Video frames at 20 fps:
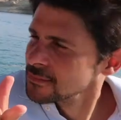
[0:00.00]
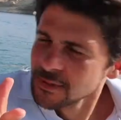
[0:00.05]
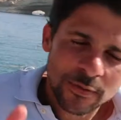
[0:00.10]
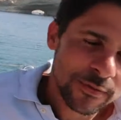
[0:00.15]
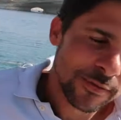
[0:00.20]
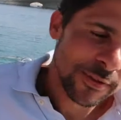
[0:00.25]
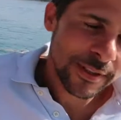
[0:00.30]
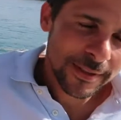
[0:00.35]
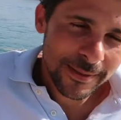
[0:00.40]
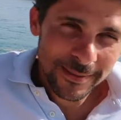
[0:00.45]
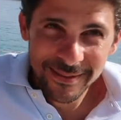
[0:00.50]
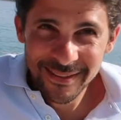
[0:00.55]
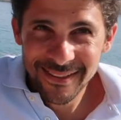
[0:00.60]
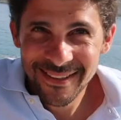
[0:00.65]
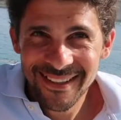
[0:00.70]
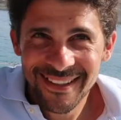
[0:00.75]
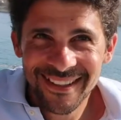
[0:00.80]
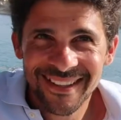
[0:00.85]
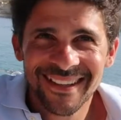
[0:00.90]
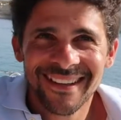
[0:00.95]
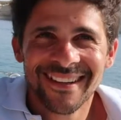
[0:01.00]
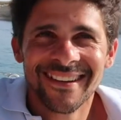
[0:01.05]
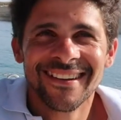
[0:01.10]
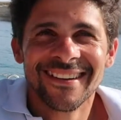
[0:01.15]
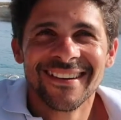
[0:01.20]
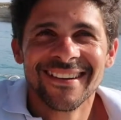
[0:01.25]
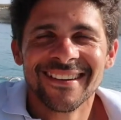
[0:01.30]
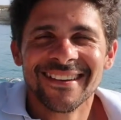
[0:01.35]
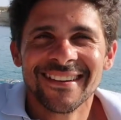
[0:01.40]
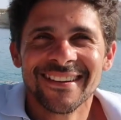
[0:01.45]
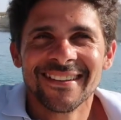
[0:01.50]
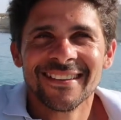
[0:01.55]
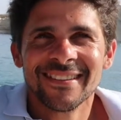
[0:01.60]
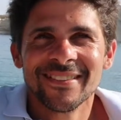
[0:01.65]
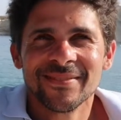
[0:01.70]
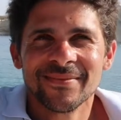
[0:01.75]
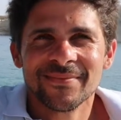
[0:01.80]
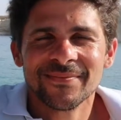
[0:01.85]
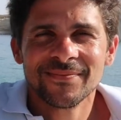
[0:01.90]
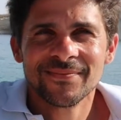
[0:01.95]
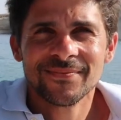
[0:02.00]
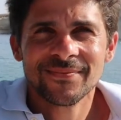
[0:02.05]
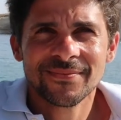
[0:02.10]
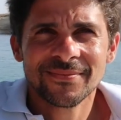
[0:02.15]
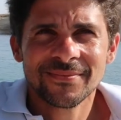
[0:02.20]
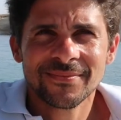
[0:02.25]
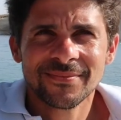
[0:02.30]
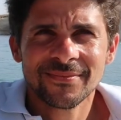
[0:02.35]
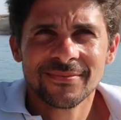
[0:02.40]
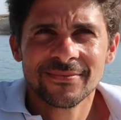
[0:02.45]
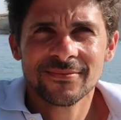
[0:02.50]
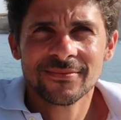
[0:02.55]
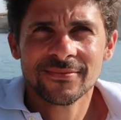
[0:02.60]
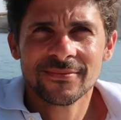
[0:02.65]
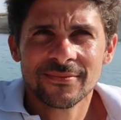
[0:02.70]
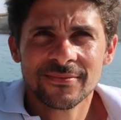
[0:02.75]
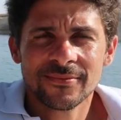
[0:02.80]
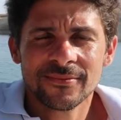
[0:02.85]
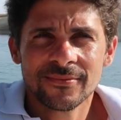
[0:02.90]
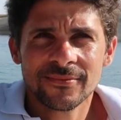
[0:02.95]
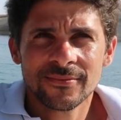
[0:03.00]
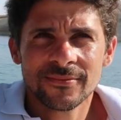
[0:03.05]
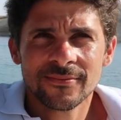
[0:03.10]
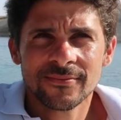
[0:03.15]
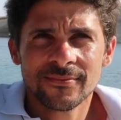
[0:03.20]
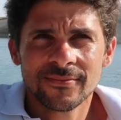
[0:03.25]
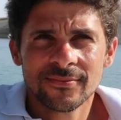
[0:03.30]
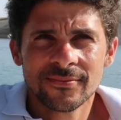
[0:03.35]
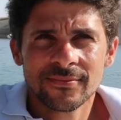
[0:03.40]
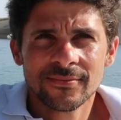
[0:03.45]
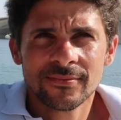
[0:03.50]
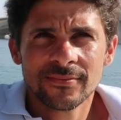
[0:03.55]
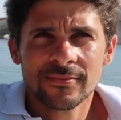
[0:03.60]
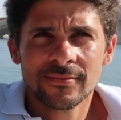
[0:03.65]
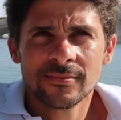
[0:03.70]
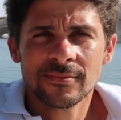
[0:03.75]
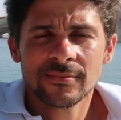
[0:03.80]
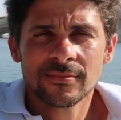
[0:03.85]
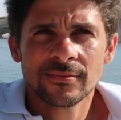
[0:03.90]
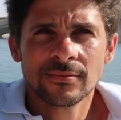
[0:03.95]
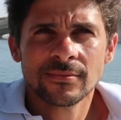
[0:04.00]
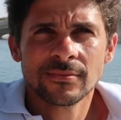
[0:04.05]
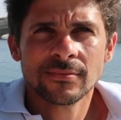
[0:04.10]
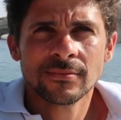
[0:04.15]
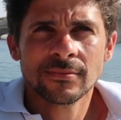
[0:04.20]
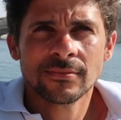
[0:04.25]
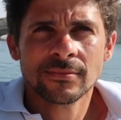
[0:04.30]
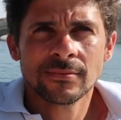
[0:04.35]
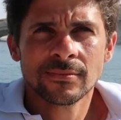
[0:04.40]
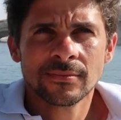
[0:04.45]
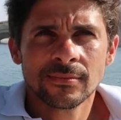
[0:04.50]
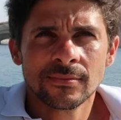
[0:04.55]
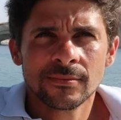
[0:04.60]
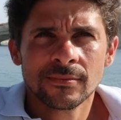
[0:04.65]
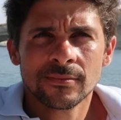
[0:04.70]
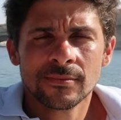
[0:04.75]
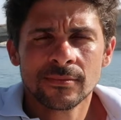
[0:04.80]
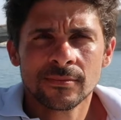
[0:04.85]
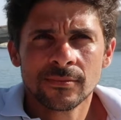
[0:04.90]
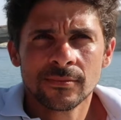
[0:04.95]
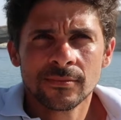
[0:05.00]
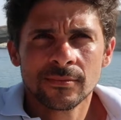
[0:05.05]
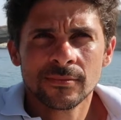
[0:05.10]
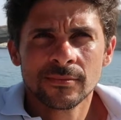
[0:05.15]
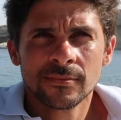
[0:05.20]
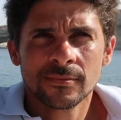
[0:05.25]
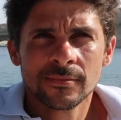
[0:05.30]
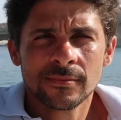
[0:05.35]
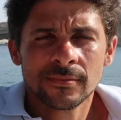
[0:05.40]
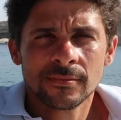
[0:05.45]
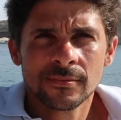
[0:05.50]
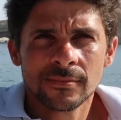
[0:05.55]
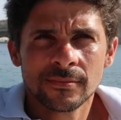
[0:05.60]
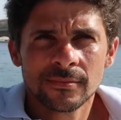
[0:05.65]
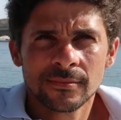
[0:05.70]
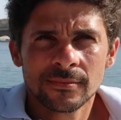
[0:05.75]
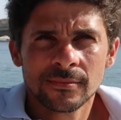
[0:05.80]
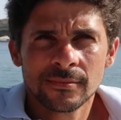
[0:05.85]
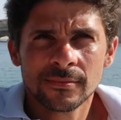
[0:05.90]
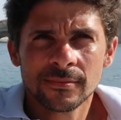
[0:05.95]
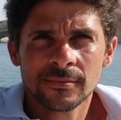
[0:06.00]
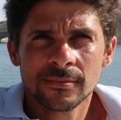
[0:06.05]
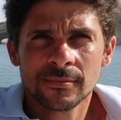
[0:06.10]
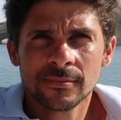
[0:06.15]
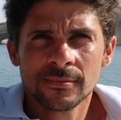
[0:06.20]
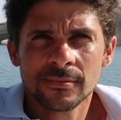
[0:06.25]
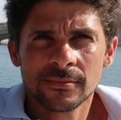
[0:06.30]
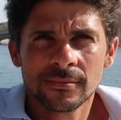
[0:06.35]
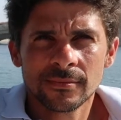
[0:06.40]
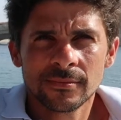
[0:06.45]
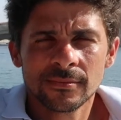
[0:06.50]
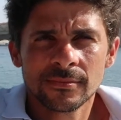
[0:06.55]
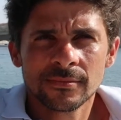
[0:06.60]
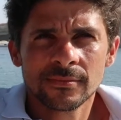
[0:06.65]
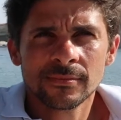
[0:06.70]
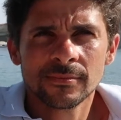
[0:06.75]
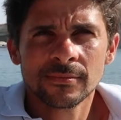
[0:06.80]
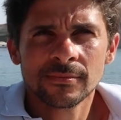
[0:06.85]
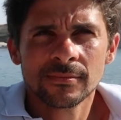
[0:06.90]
(silent)